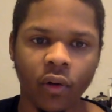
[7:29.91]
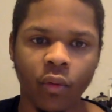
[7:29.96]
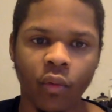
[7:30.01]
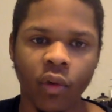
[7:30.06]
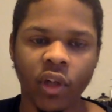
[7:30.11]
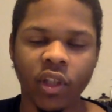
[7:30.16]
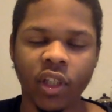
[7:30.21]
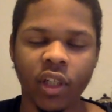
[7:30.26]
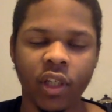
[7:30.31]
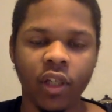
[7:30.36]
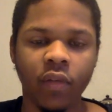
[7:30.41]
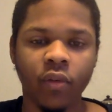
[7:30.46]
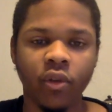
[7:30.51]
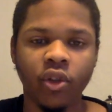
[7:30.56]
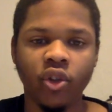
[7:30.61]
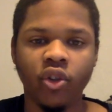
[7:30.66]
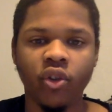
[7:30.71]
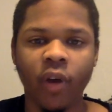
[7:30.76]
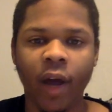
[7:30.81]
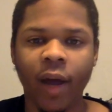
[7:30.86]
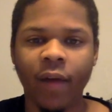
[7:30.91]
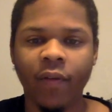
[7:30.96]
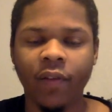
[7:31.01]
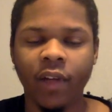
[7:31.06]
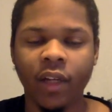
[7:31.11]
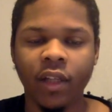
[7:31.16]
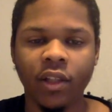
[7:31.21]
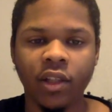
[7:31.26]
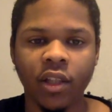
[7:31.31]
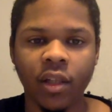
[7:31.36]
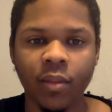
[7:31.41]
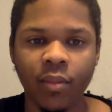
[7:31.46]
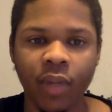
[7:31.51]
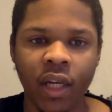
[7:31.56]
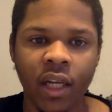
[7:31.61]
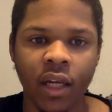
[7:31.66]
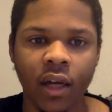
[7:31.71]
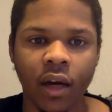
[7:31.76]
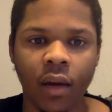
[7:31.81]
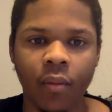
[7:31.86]
which he was drafted to
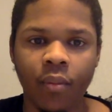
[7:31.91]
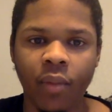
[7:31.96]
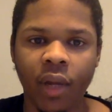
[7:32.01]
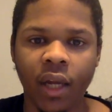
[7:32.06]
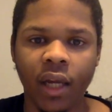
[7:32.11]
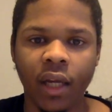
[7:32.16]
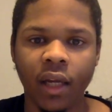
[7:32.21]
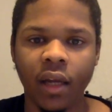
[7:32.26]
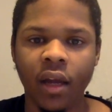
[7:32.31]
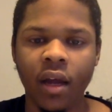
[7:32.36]
be a big,